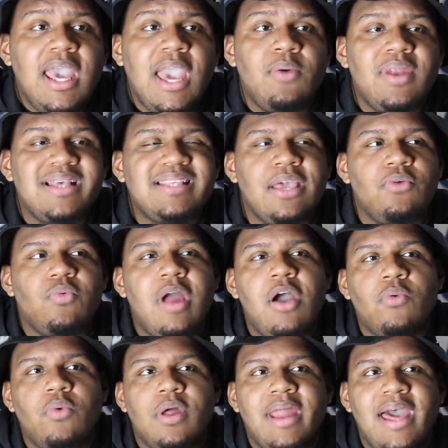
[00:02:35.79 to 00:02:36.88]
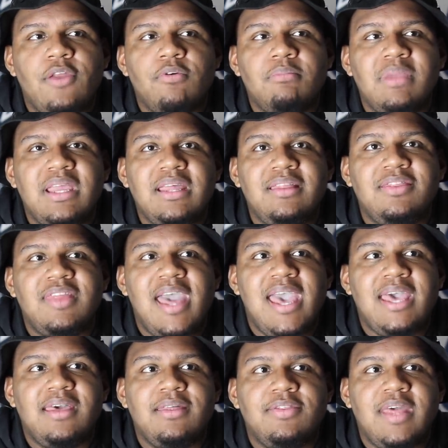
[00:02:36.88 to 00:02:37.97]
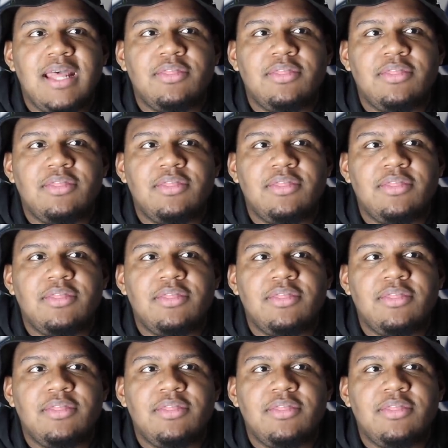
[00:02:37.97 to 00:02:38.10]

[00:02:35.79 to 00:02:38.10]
And when I say route run, I don't mean that